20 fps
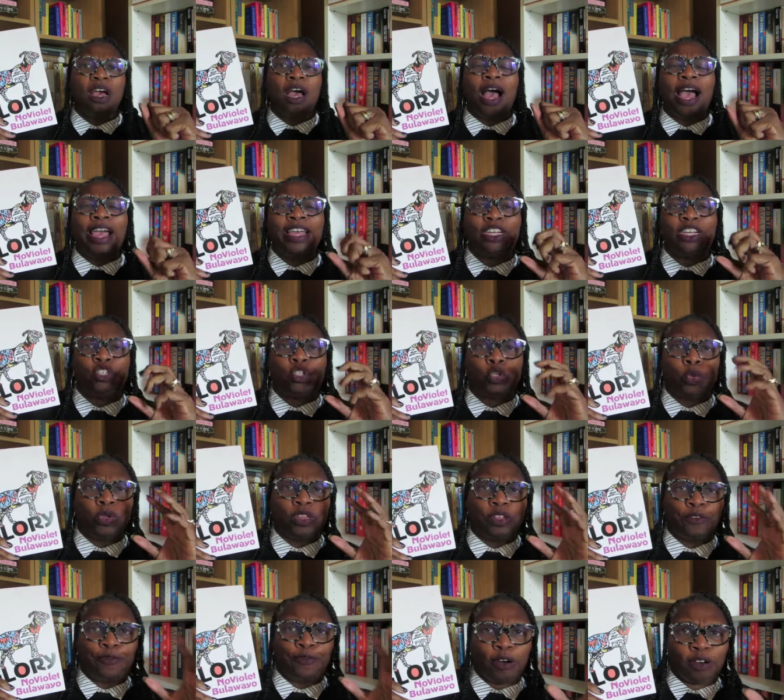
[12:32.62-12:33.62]
I
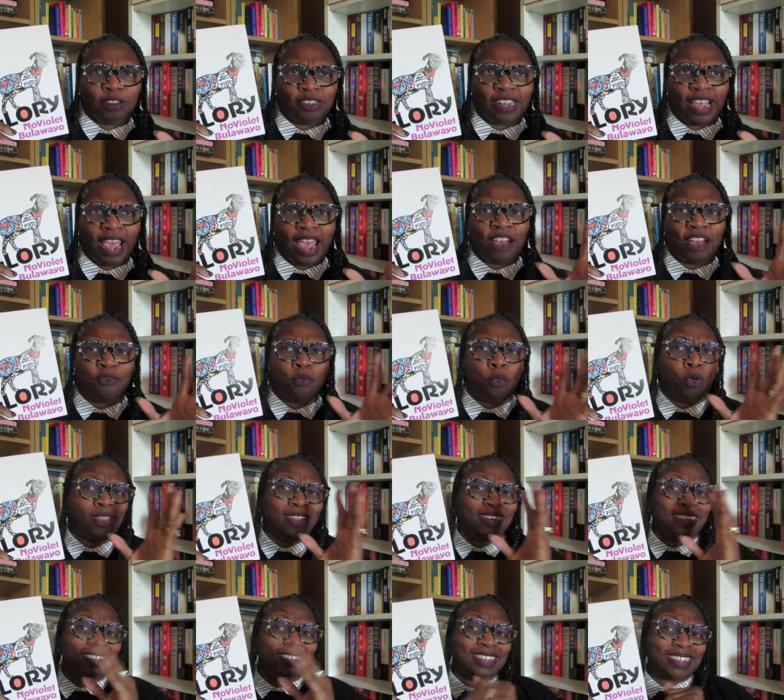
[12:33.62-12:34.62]
enjoyed the first half
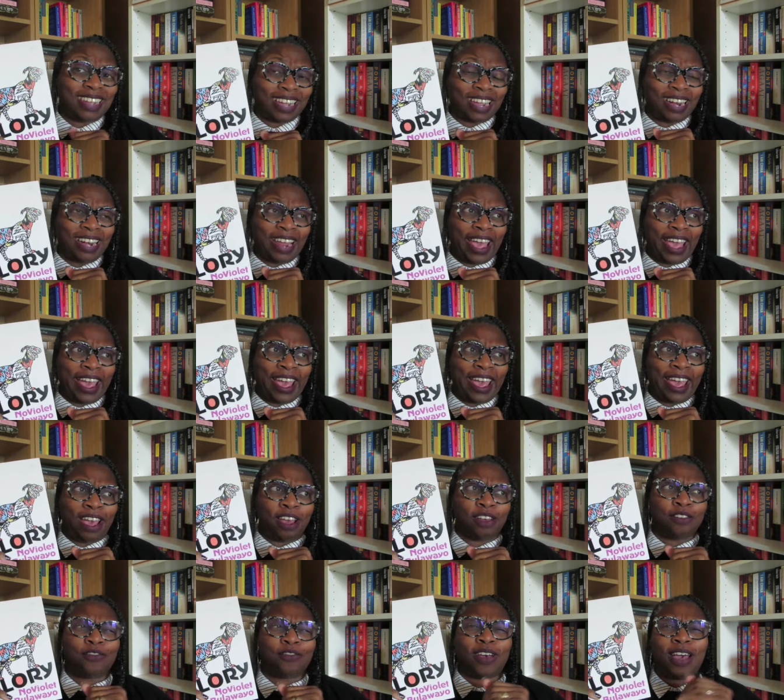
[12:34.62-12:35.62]
more than the second
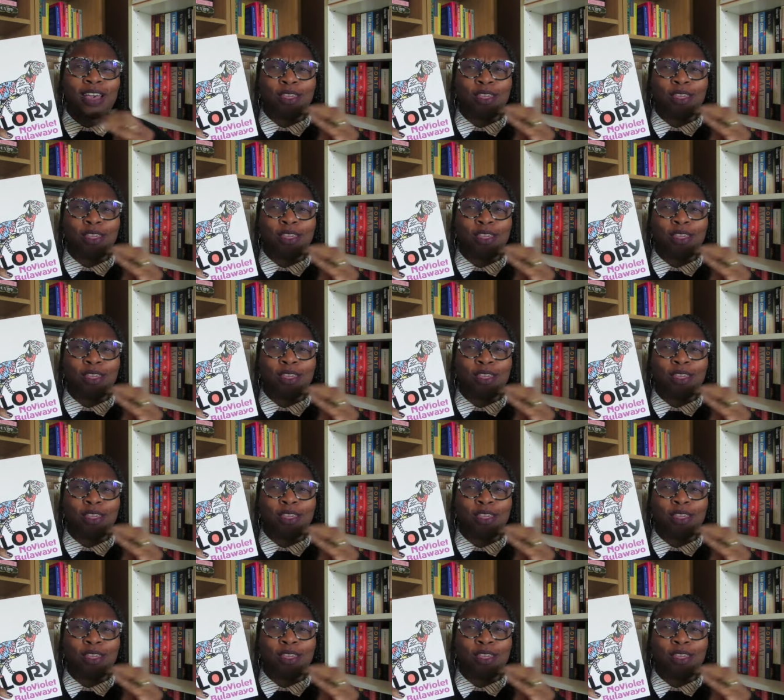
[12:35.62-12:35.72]
half.